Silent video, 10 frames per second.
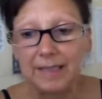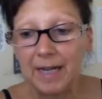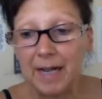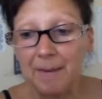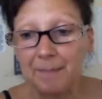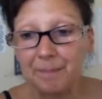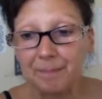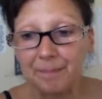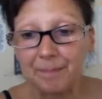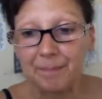
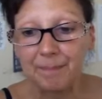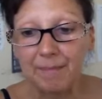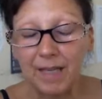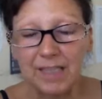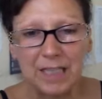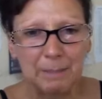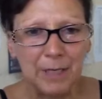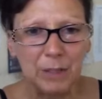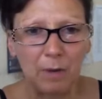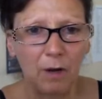Because I
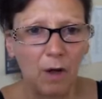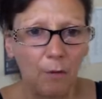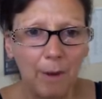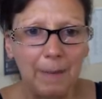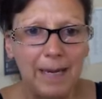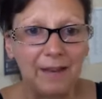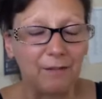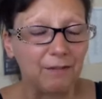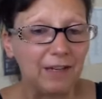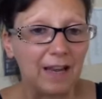speak to a lot of women
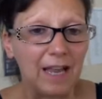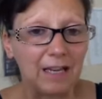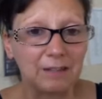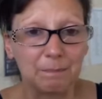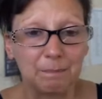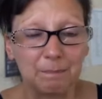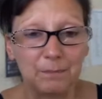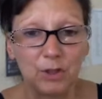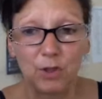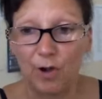that feel like
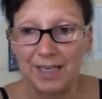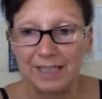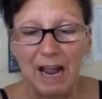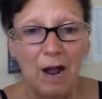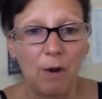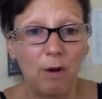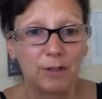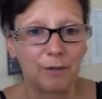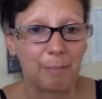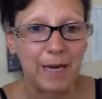stressed out,
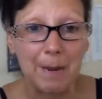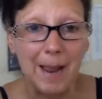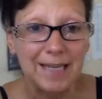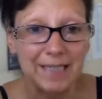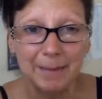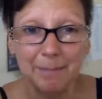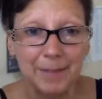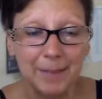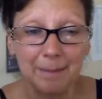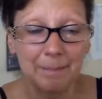lots of PMS
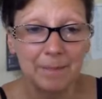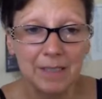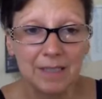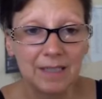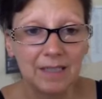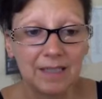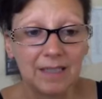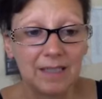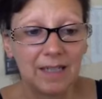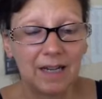symptoms,
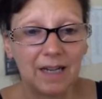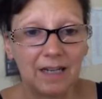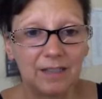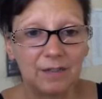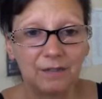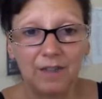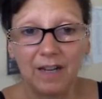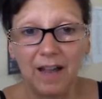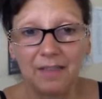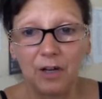and
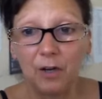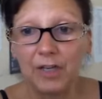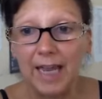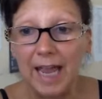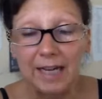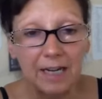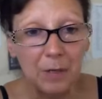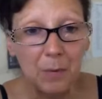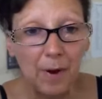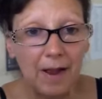feel like they're not getting
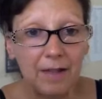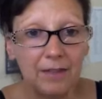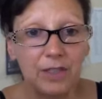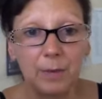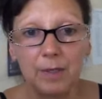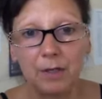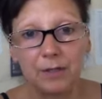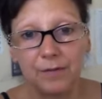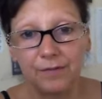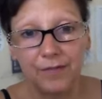anywhere, they're doing
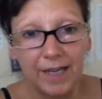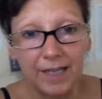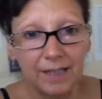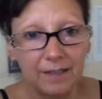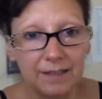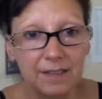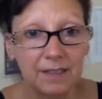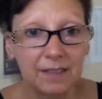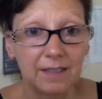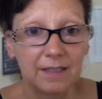lots of
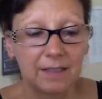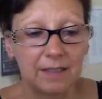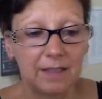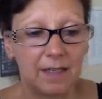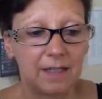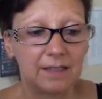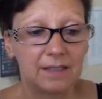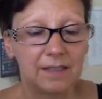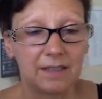things, and